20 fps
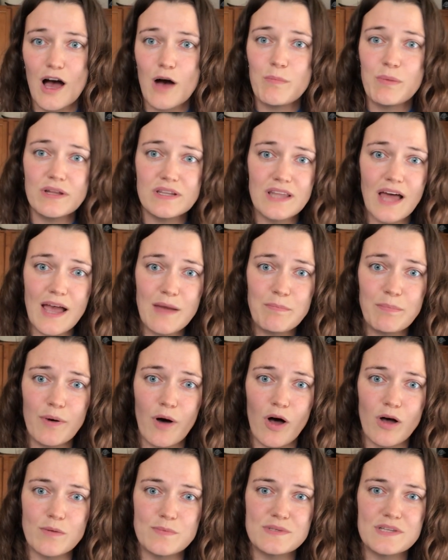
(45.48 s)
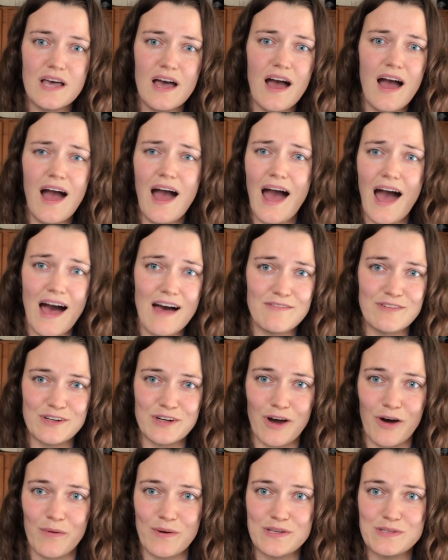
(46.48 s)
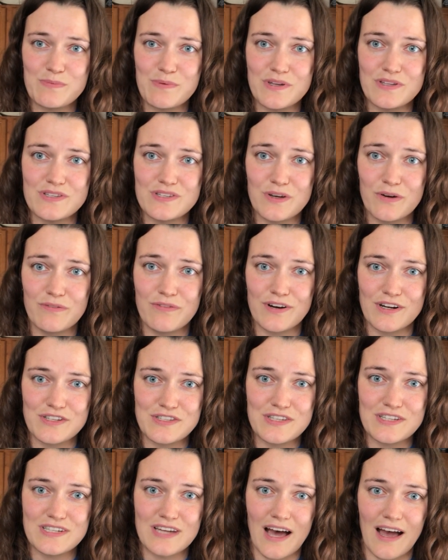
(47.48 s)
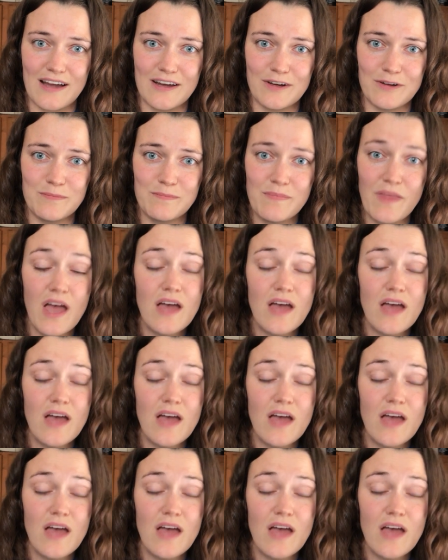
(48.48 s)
But light bulbs haven't always been so versatile.